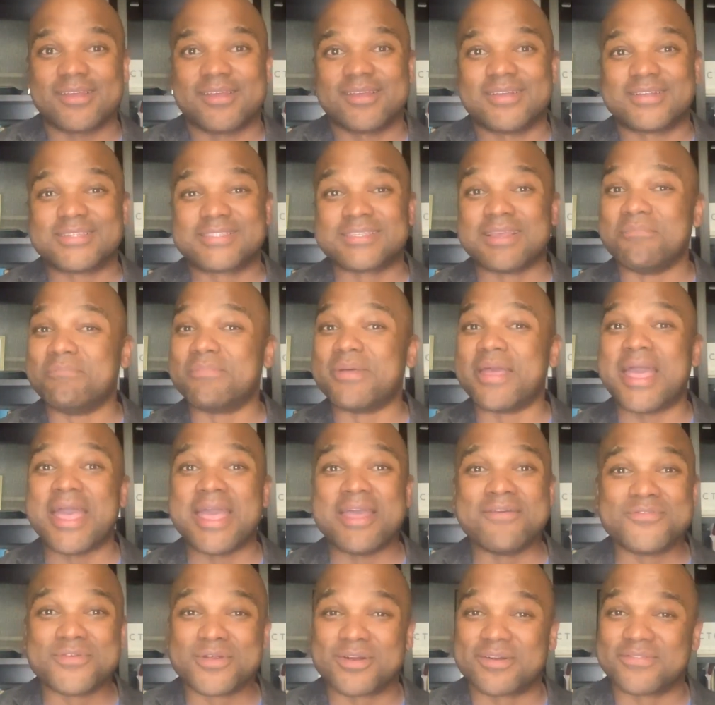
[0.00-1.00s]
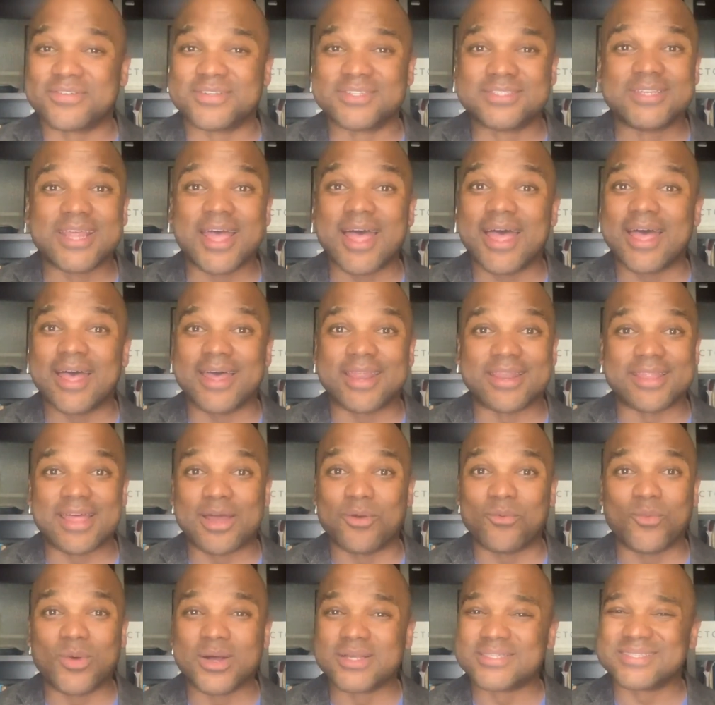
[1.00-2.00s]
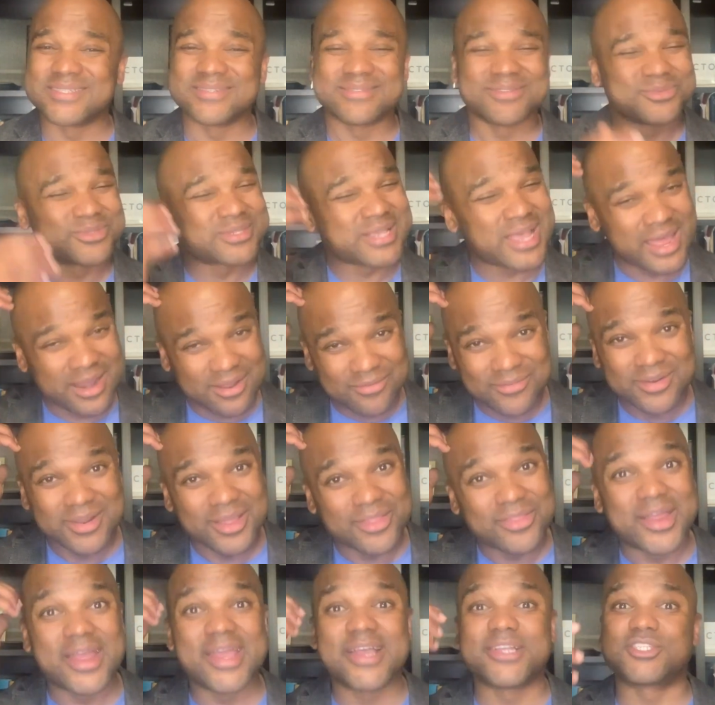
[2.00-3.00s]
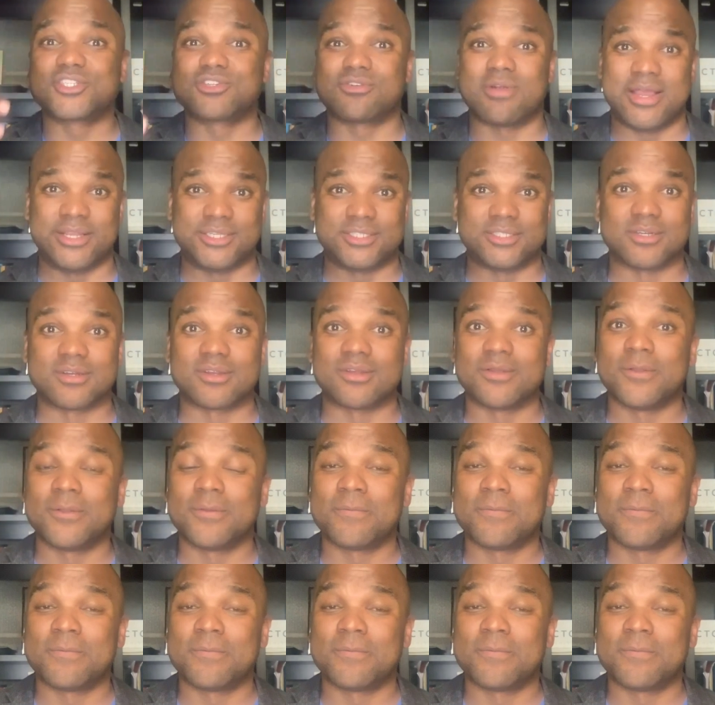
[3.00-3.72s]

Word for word: some behavior of his dad that wasn't, it was kind of another head scratcher.